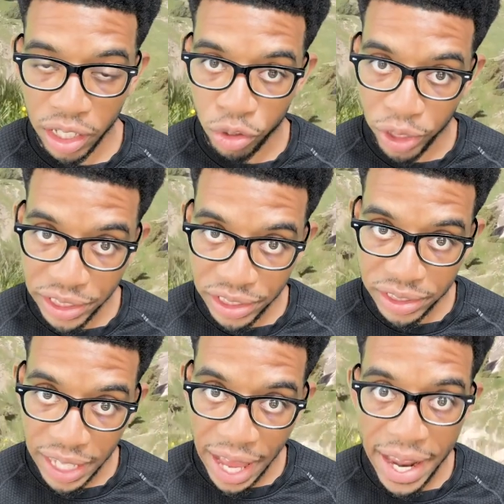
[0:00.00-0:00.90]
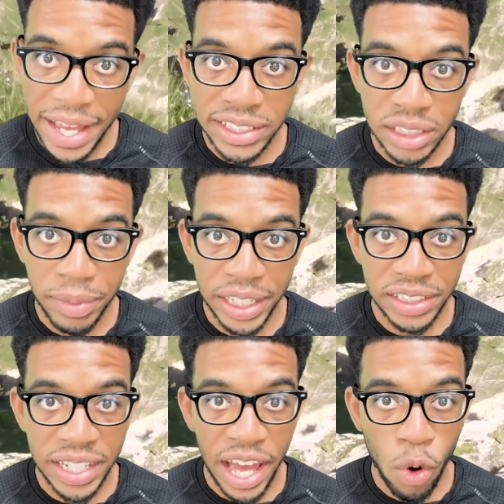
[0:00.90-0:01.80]
crazy stat
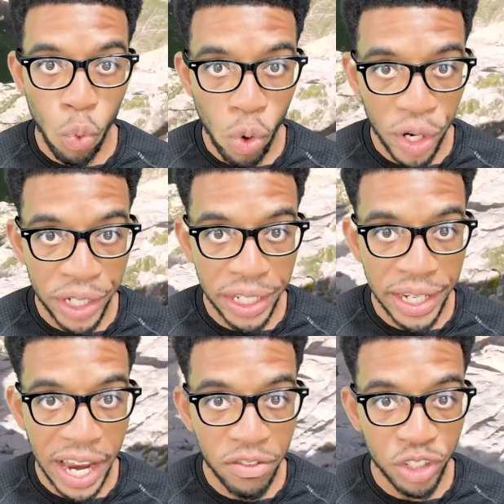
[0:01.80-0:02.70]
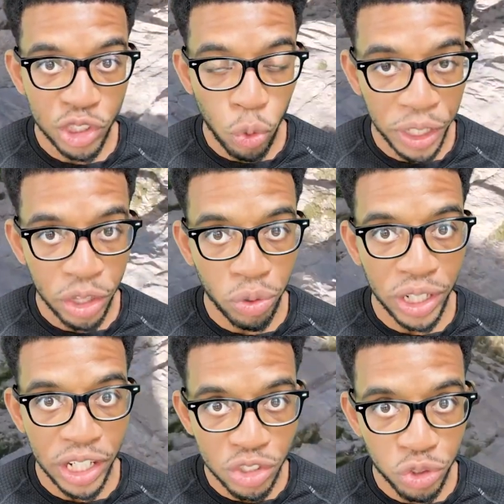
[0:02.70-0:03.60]
estimates that 1 in every
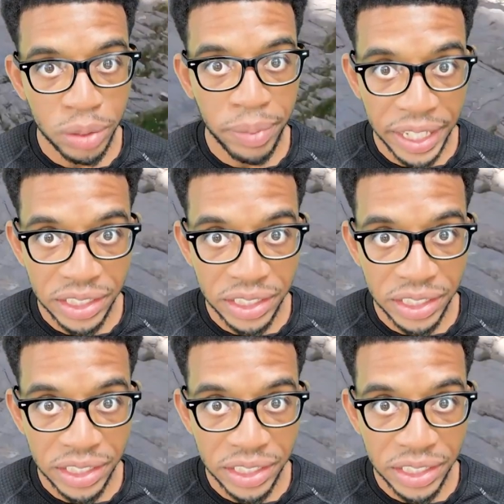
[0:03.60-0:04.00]
2,300 base